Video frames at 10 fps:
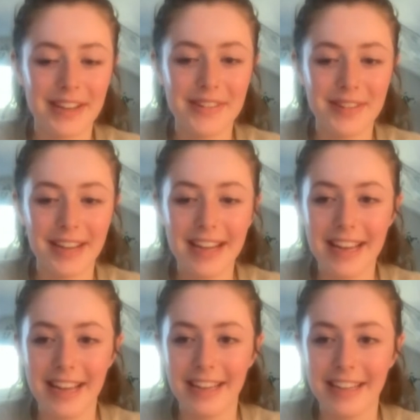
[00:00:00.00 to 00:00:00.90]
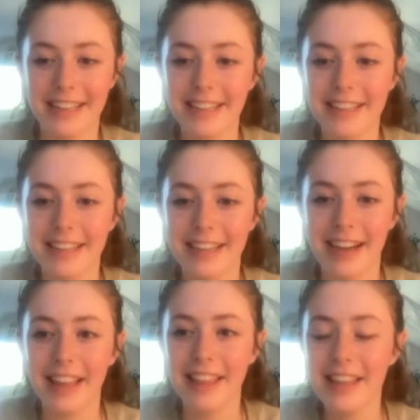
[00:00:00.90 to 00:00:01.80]
Okay.
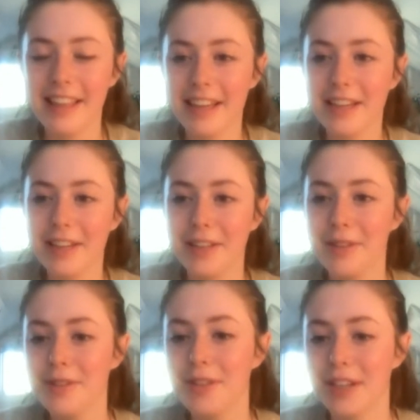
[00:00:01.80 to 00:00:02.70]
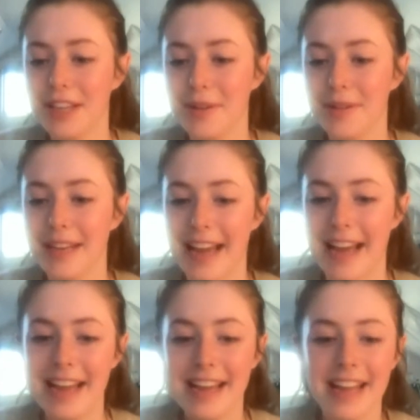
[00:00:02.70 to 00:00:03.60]
I think that concludes our
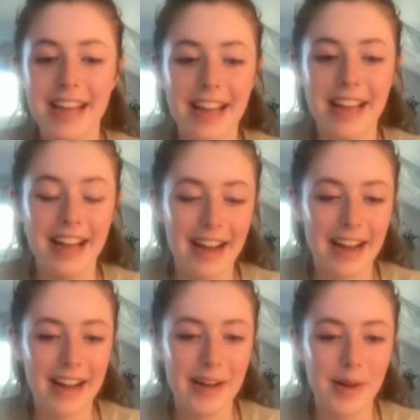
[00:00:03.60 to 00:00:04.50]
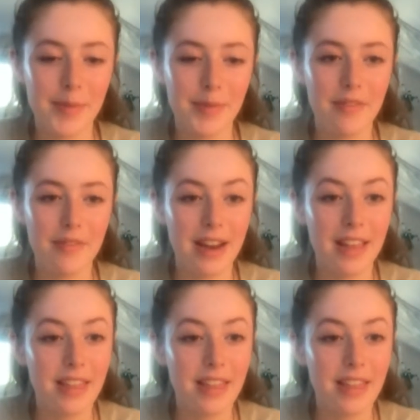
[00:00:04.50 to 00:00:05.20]
Q&A. If